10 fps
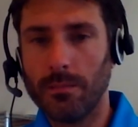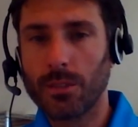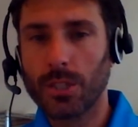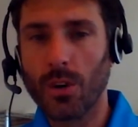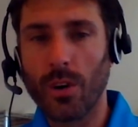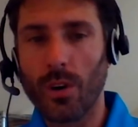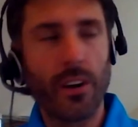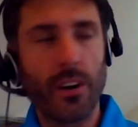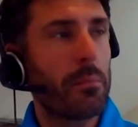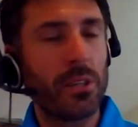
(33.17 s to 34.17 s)
It's going
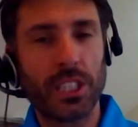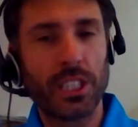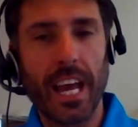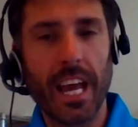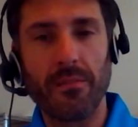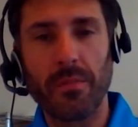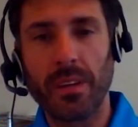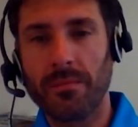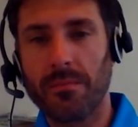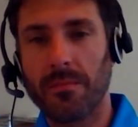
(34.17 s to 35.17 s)
great. Appreciate you
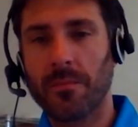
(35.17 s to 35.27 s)
having me.